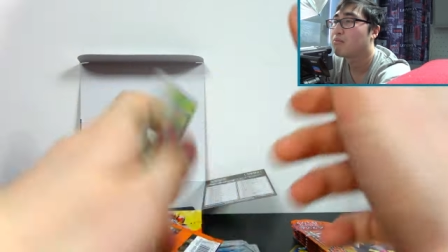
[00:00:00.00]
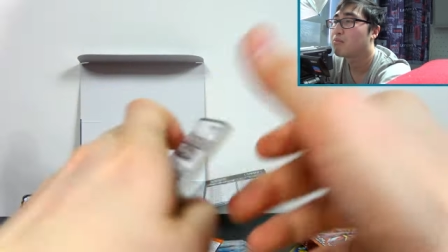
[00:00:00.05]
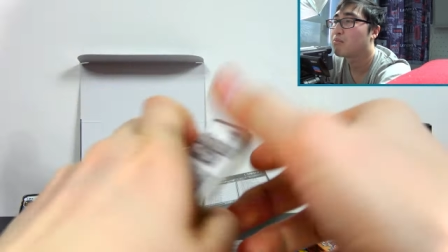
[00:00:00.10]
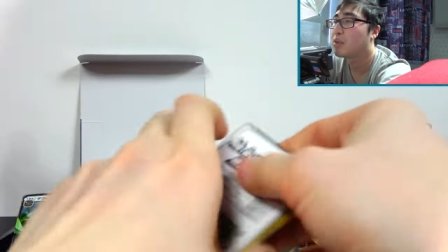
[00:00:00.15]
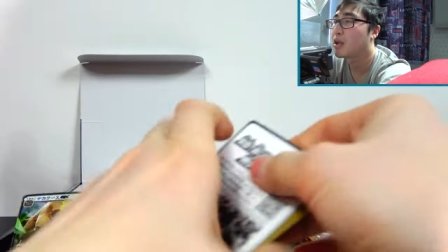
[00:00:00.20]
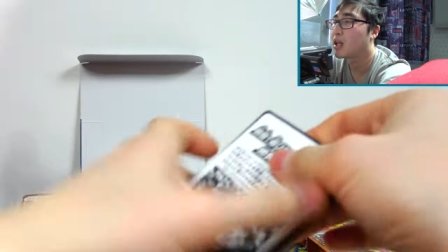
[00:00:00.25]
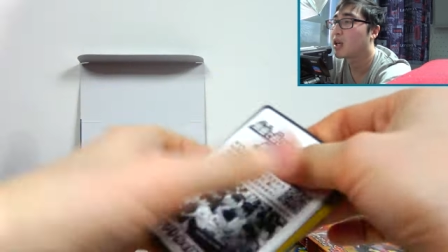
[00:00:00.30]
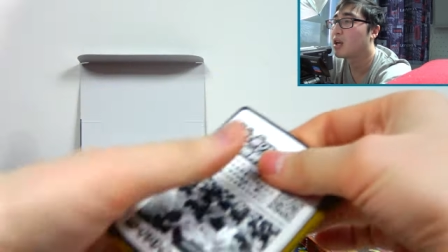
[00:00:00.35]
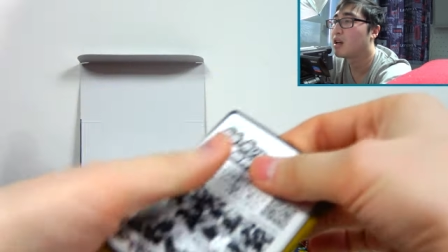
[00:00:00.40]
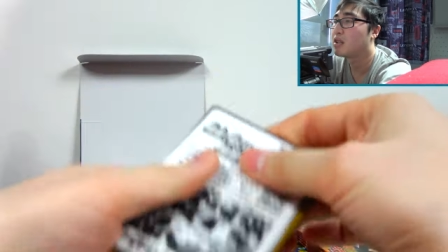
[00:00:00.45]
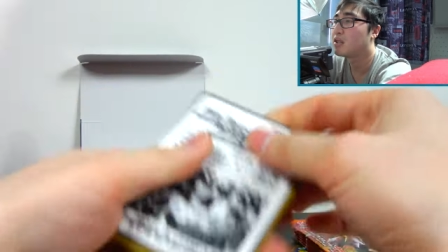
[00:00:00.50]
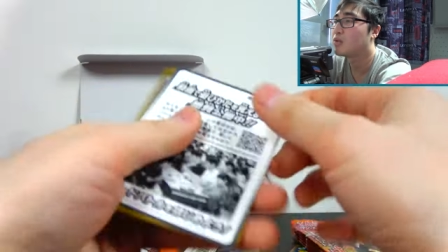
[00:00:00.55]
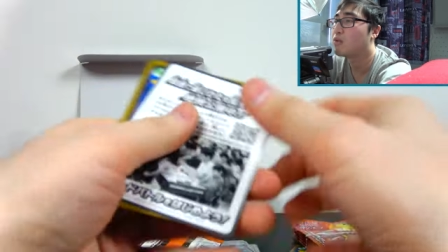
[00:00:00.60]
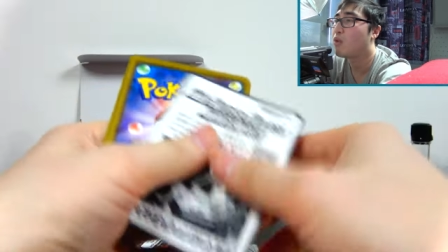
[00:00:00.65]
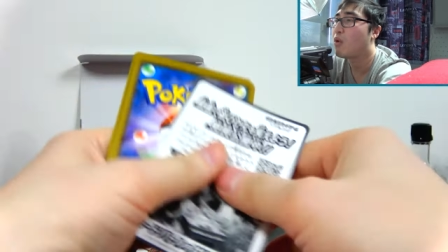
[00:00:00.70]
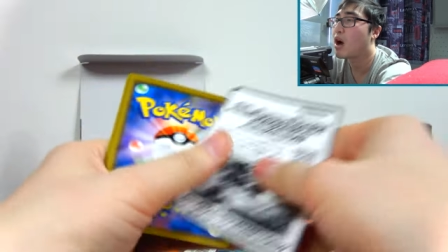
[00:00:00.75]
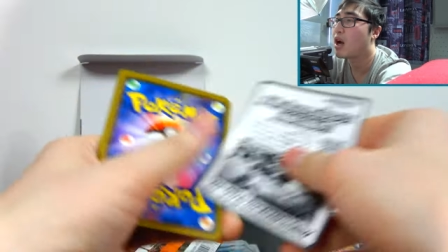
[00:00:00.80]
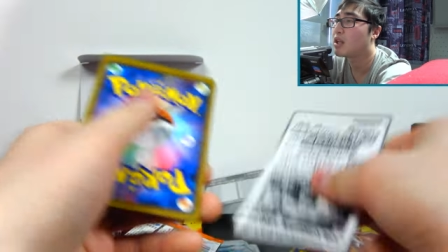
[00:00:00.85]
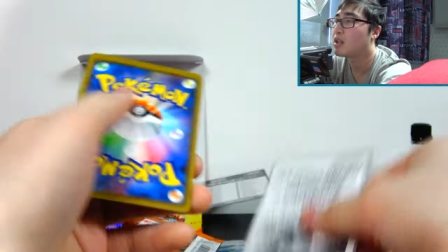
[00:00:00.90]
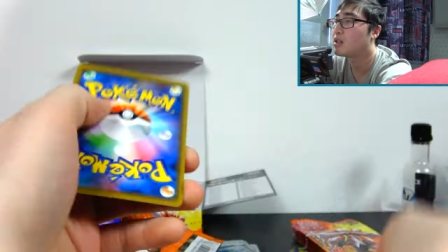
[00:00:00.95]
Because
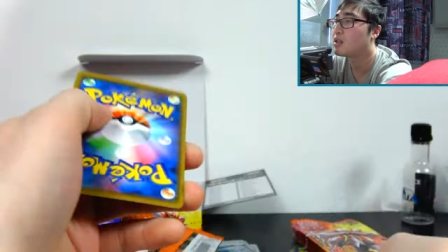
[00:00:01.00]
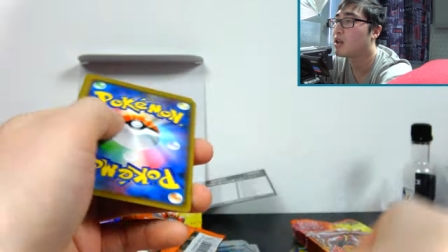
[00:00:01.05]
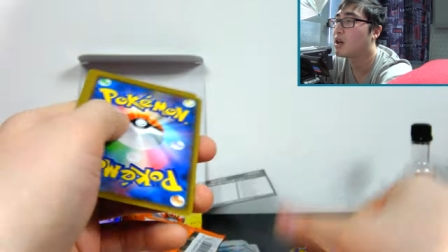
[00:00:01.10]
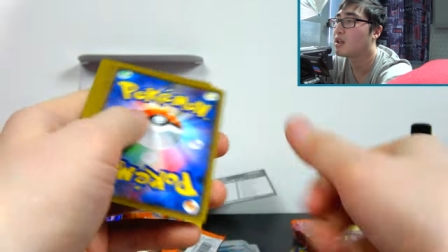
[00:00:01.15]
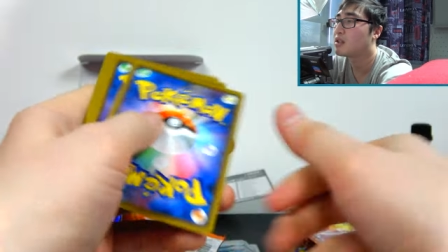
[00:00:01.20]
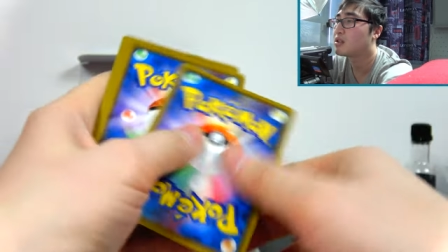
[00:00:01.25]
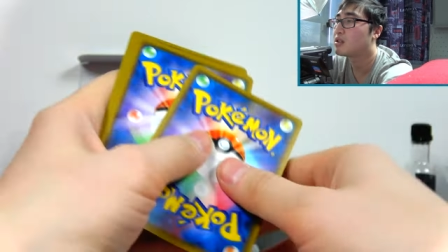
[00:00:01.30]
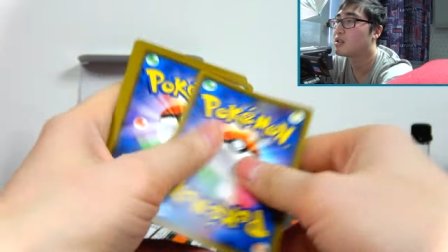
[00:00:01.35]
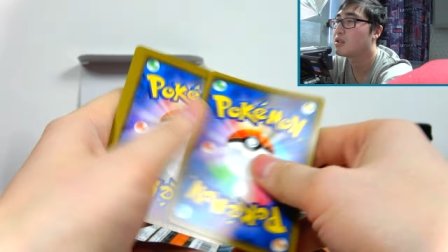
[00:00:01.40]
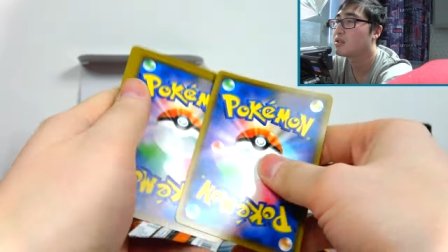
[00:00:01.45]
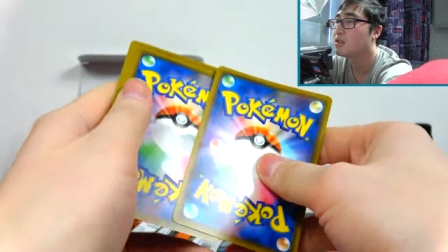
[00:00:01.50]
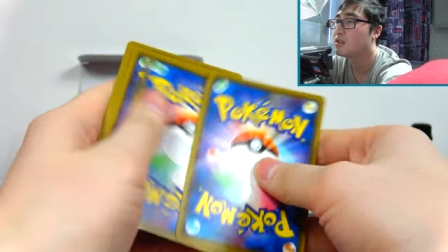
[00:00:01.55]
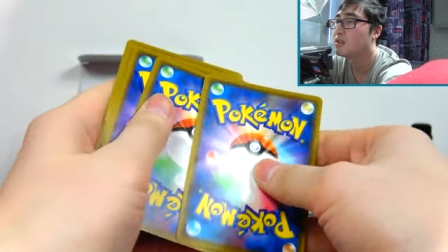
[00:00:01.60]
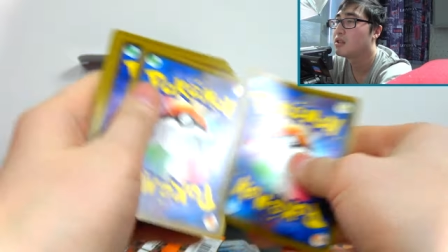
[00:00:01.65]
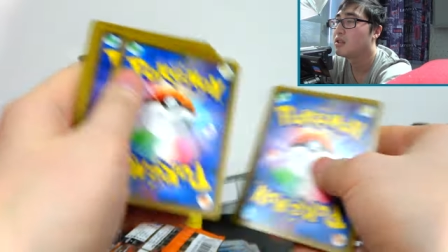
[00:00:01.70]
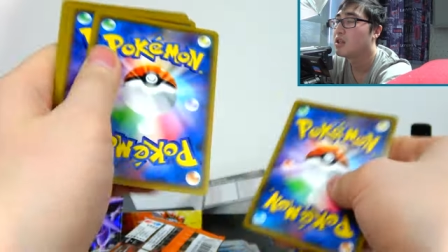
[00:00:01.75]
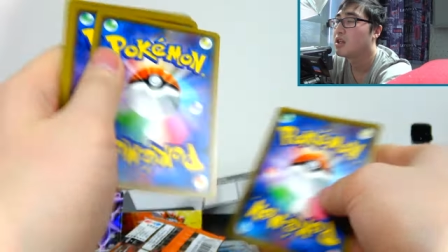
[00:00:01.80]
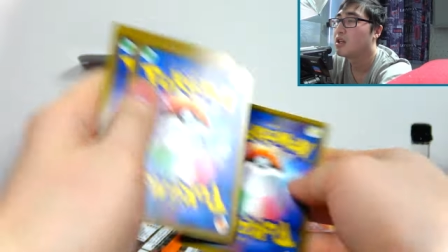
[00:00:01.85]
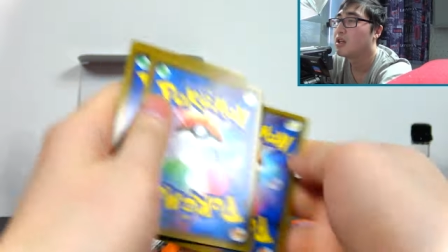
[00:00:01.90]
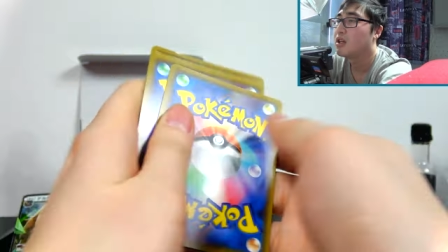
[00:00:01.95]
why not?
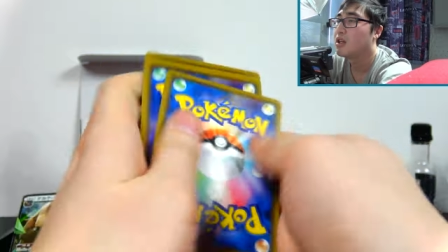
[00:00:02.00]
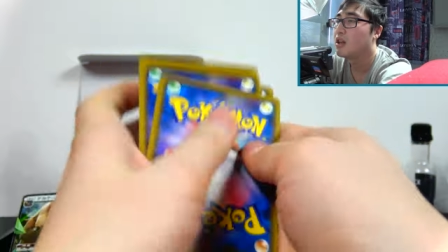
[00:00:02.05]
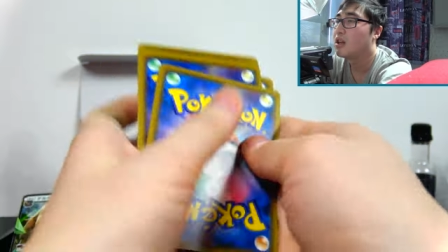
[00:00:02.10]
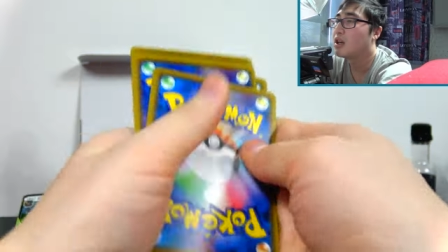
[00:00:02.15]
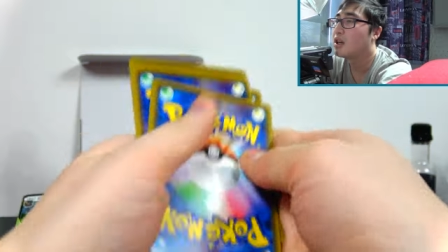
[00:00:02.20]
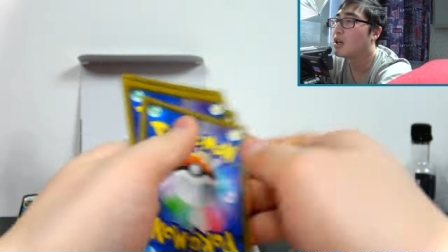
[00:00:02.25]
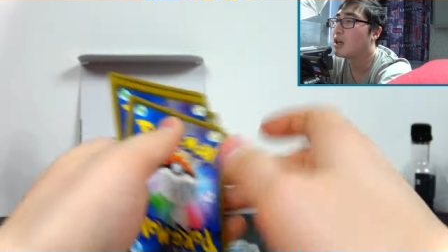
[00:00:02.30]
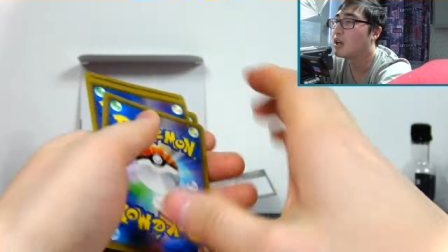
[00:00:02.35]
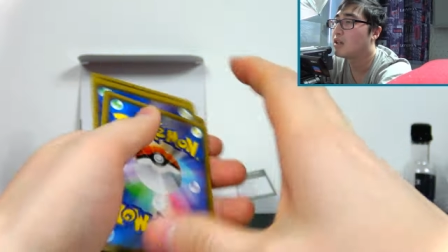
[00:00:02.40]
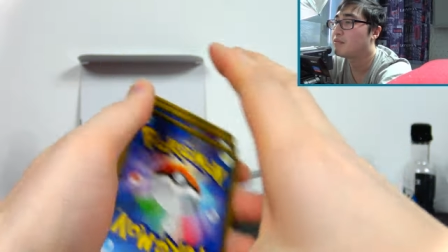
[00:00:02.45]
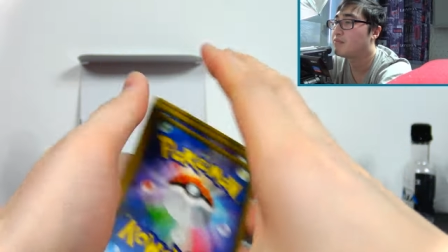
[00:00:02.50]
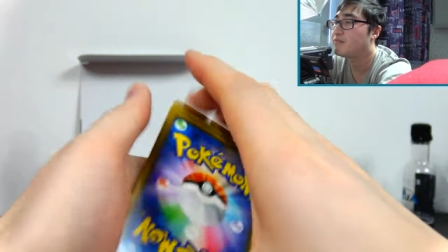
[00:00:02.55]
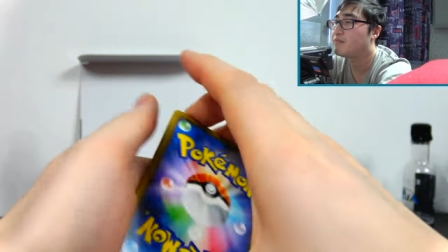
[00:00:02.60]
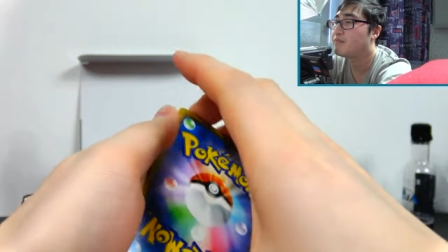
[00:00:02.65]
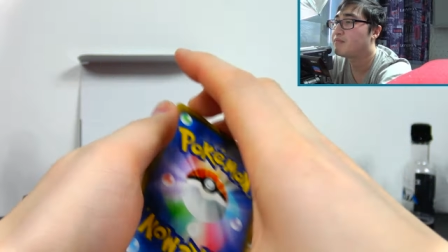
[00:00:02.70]
Alright.